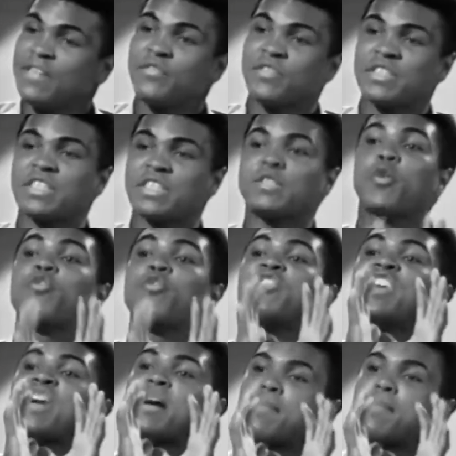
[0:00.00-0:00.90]
emphasis
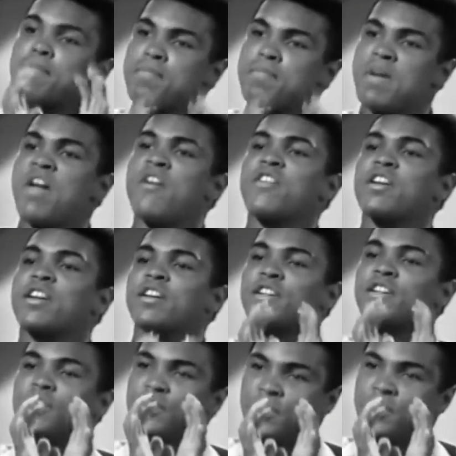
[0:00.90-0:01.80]
on the
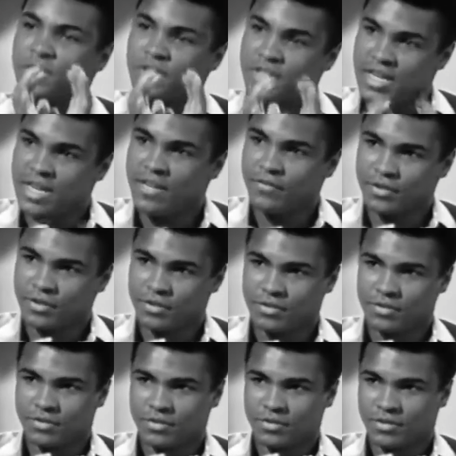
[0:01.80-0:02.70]
American
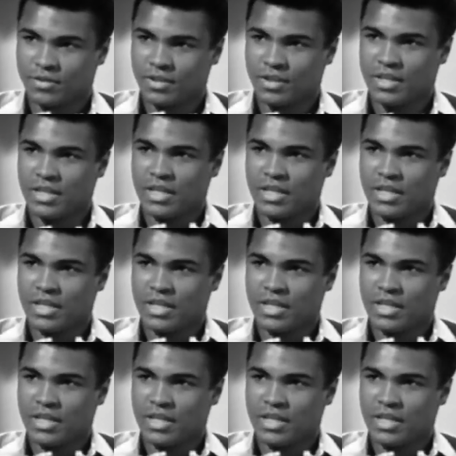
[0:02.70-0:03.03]
devils.